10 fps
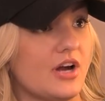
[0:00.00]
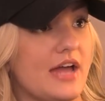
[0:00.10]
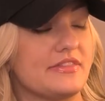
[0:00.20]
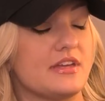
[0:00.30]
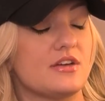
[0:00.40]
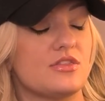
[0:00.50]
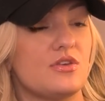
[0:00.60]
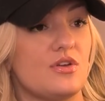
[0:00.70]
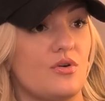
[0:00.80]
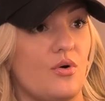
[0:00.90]
I think
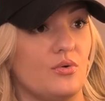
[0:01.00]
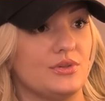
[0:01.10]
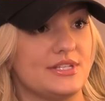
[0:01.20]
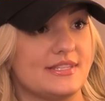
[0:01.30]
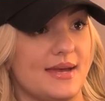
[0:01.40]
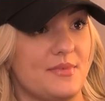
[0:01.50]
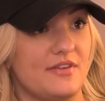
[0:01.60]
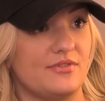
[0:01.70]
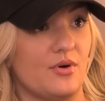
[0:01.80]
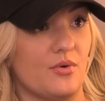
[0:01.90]
the only time
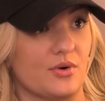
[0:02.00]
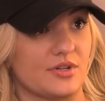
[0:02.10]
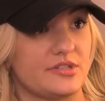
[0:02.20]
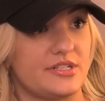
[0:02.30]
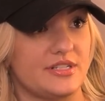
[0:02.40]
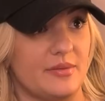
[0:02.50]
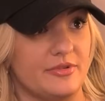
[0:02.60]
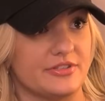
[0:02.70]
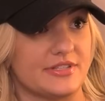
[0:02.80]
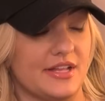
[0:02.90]
I've ordered a
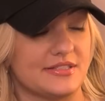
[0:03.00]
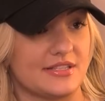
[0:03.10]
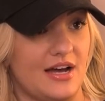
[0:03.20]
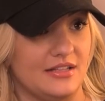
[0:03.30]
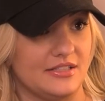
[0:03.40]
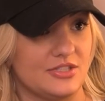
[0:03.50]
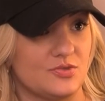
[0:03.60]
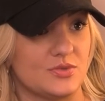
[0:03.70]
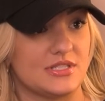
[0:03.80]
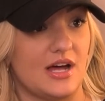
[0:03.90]
double since
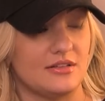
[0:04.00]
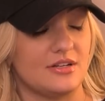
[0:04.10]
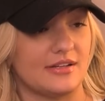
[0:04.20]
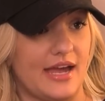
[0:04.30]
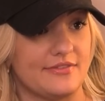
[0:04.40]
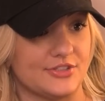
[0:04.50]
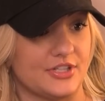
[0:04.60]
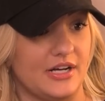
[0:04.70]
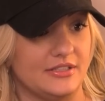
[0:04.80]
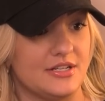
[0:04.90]
college was not long after
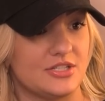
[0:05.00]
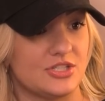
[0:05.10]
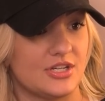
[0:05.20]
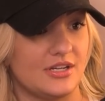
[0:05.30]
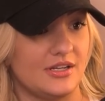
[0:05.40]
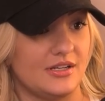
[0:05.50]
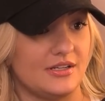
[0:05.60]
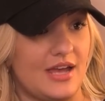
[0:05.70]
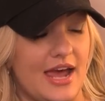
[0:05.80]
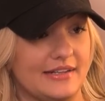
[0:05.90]
college
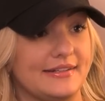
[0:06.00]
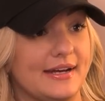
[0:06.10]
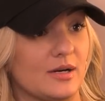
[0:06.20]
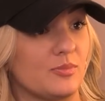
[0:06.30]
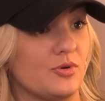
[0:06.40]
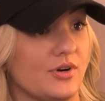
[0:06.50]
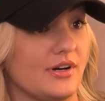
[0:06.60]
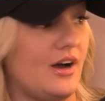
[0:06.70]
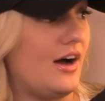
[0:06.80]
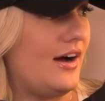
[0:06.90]
at an
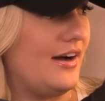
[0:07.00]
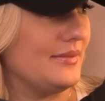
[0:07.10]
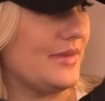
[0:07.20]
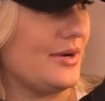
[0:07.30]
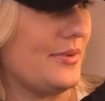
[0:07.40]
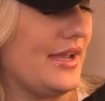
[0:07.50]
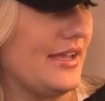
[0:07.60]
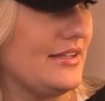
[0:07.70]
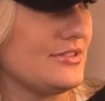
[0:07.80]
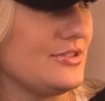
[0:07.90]
airport on my
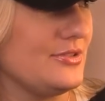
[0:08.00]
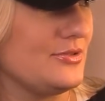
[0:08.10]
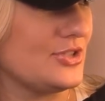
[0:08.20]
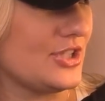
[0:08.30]
way to